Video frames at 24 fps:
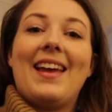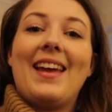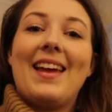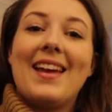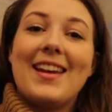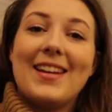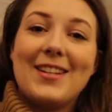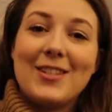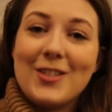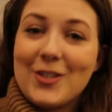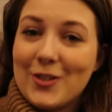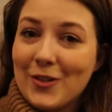
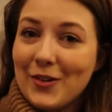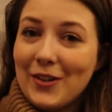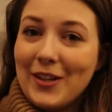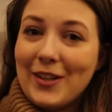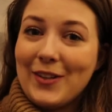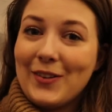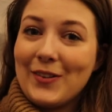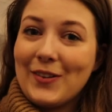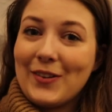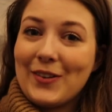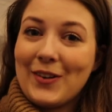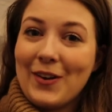Enjoy
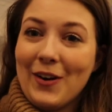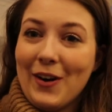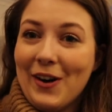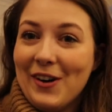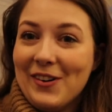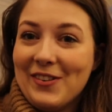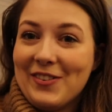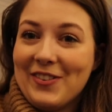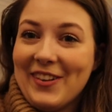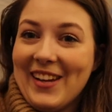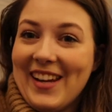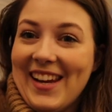your
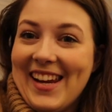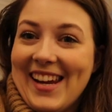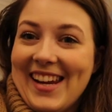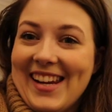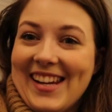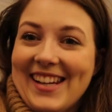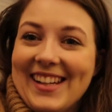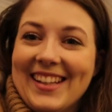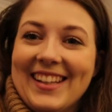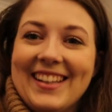coffee.